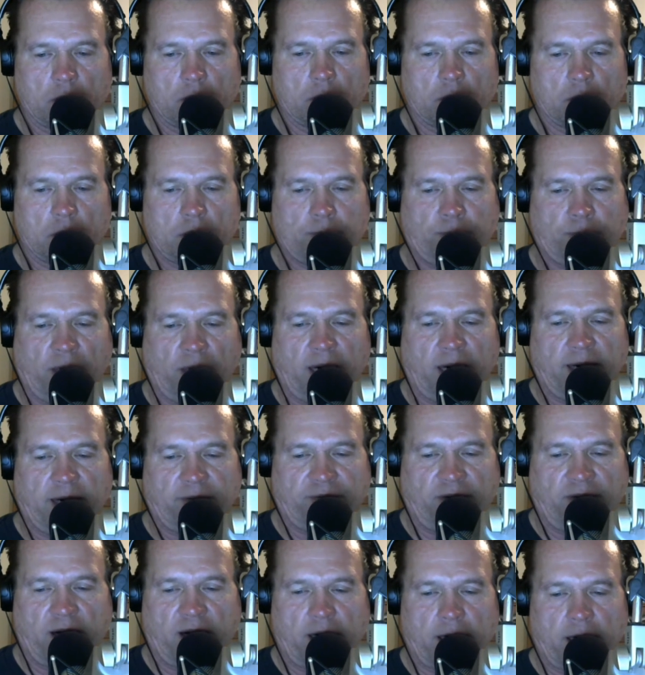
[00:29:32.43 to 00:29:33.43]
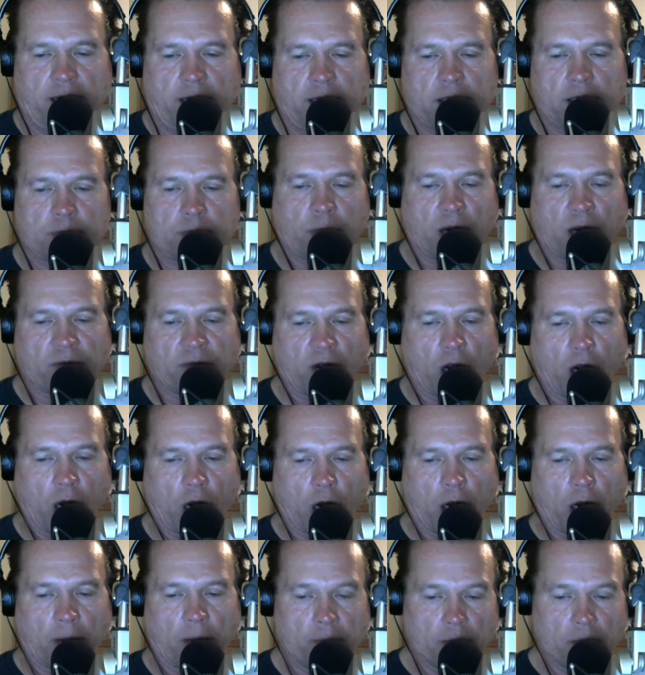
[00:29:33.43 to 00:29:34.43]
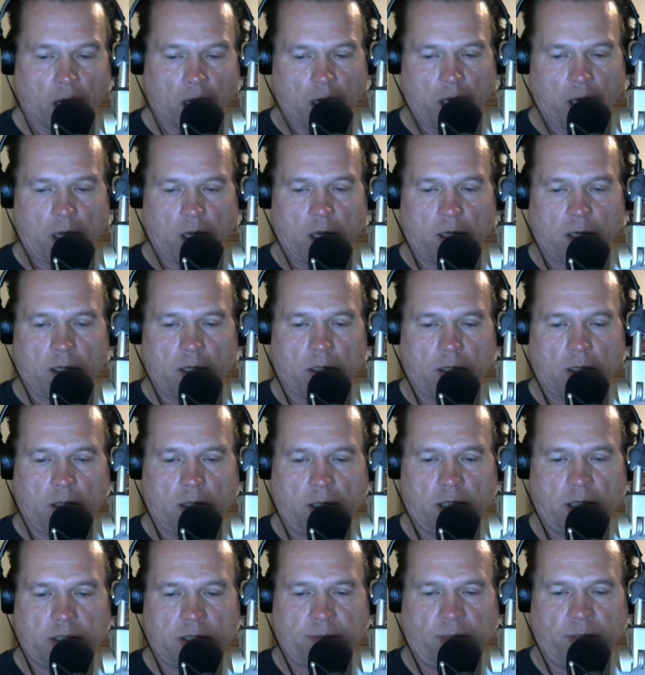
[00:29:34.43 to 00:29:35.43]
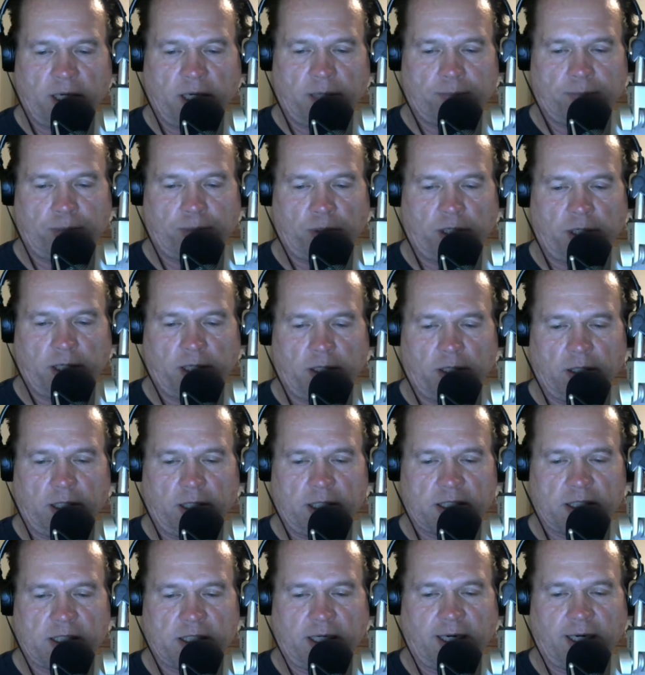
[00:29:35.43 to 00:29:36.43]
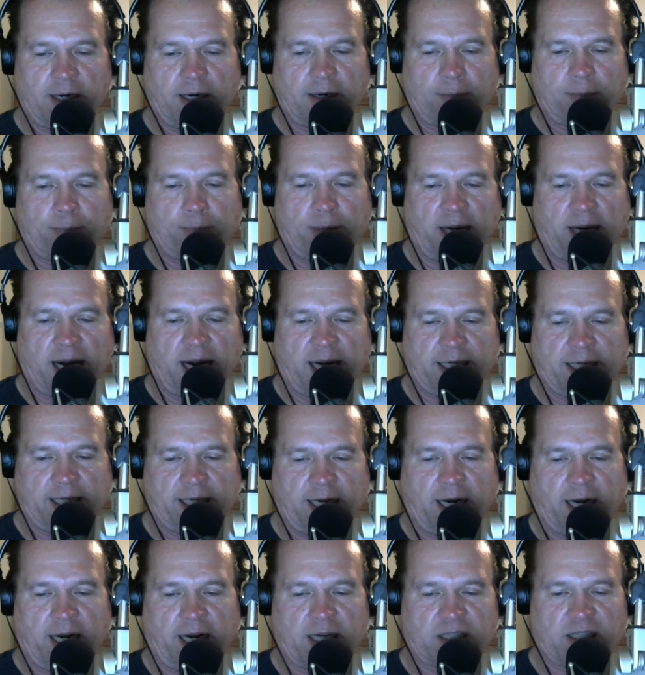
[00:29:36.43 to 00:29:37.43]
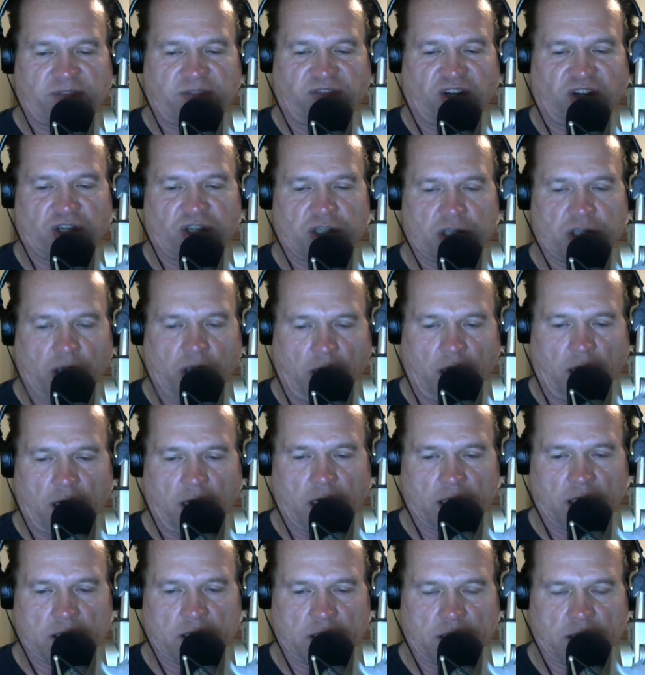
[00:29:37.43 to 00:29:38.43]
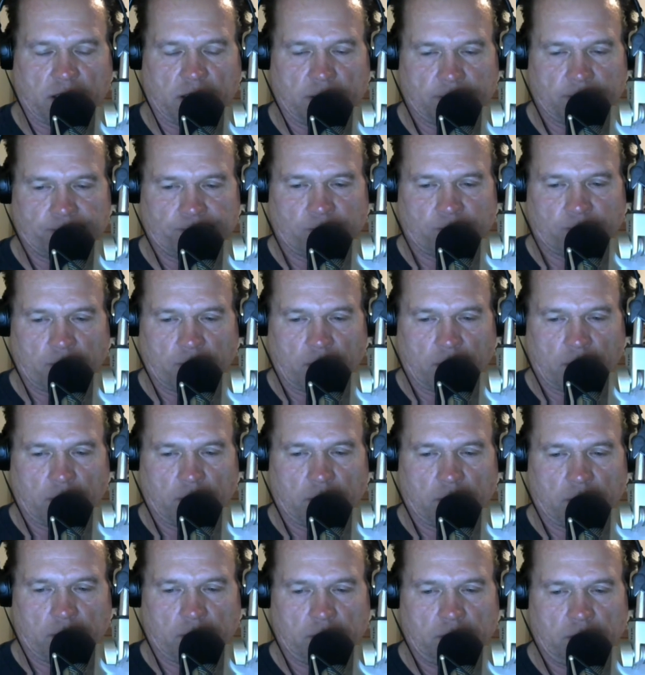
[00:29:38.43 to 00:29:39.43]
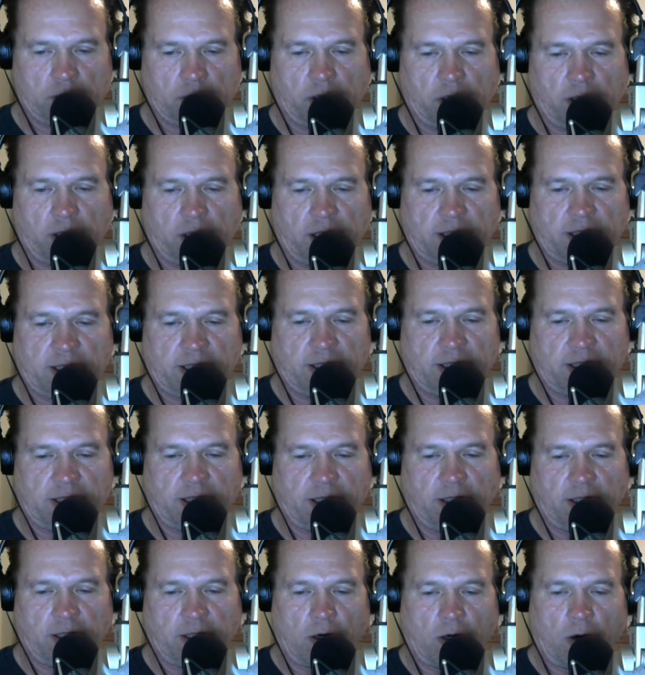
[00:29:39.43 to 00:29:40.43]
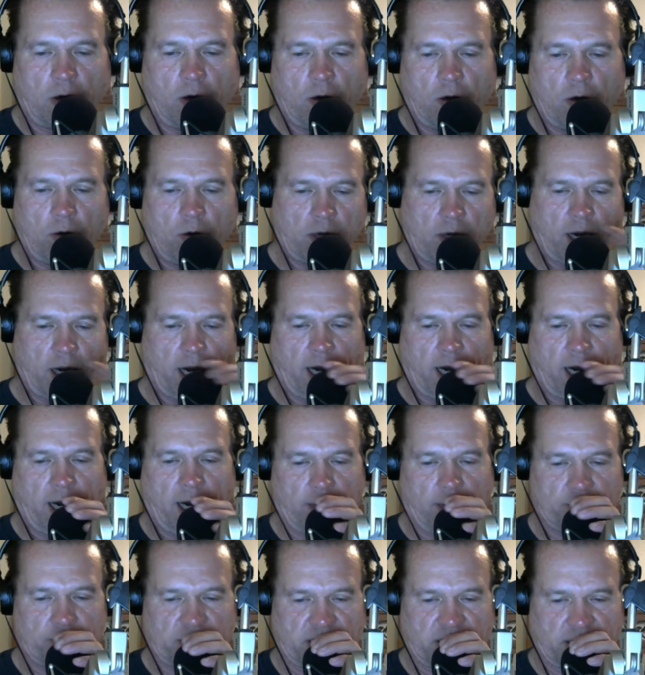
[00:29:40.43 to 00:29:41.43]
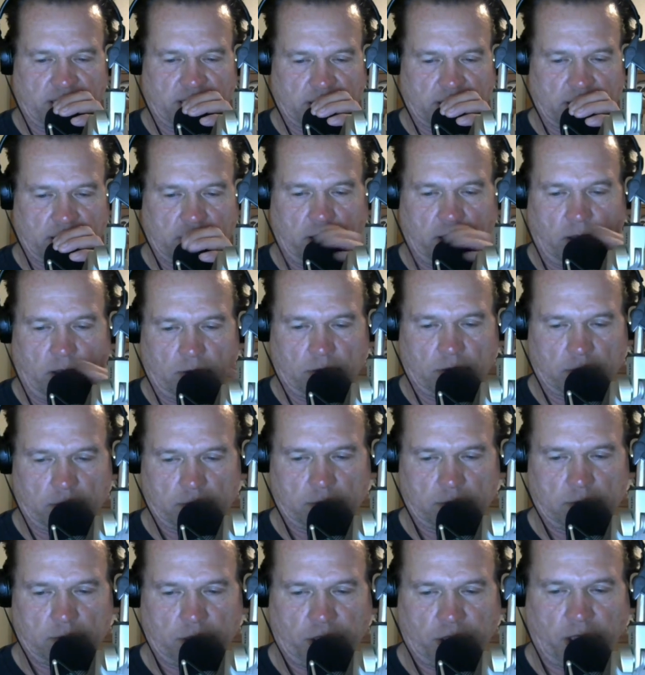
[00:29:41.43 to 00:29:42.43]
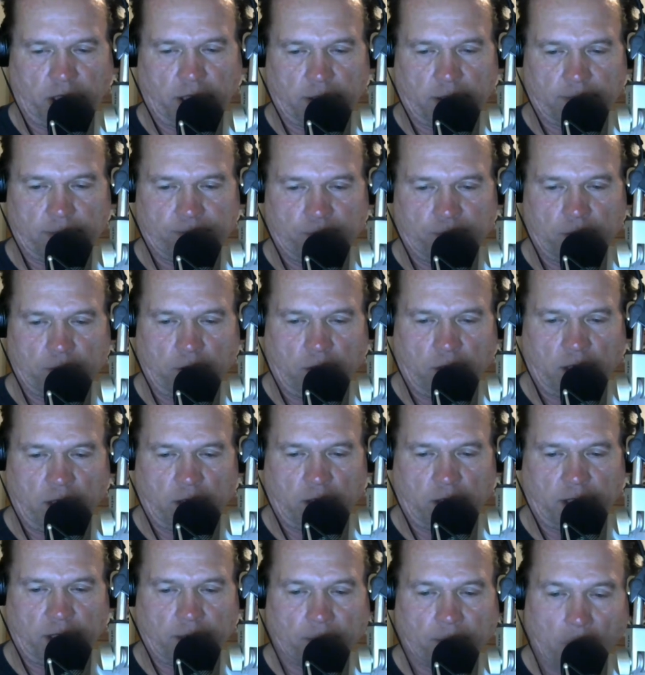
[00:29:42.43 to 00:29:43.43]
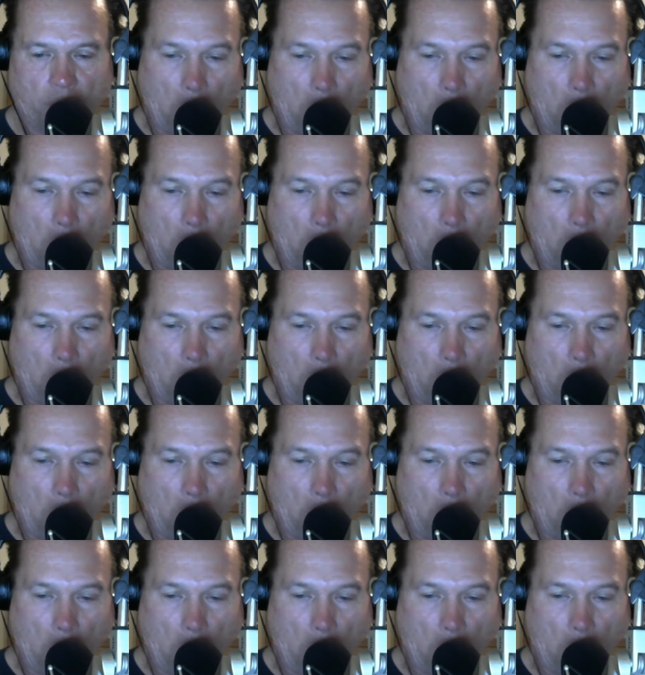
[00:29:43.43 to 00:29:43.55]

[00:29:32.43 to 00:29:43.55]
Spotify has made playlists and a podcast for dogs to listen to their own absence. No, shit. Learn how to read.